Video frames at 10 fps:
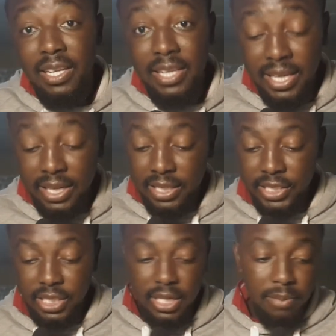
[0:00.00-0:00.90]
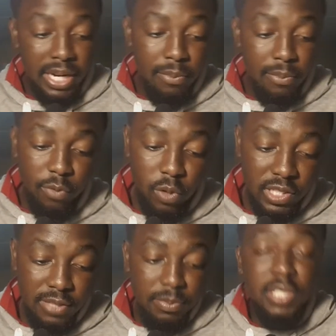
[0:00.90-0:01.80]
in English. My name, of
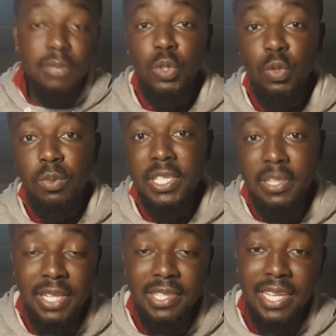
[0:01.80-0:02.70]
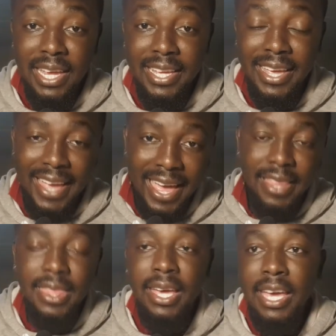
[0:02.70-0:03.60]
course, is Mitchell Mutumba Simata,
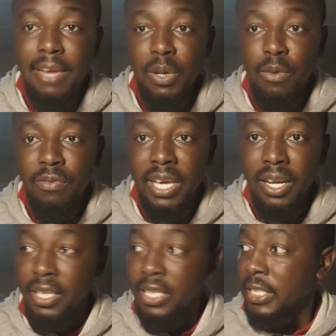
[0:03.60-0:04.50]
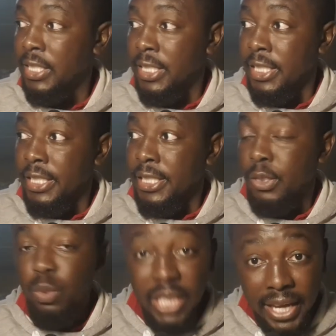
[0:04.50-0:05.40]
aka the headman of cattle.
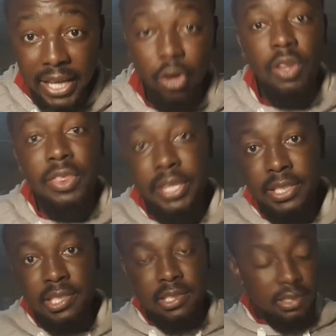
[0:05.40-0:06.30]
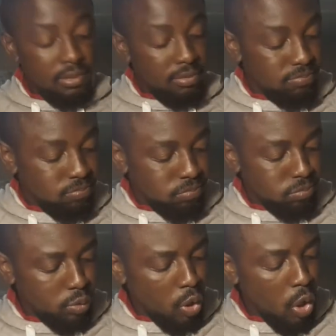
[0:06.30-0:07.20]
Today on this
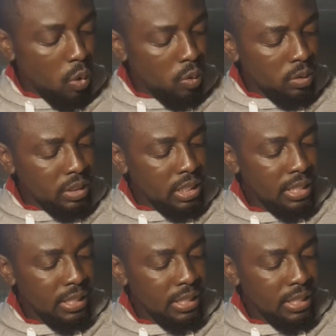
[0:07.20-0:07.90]
cold, on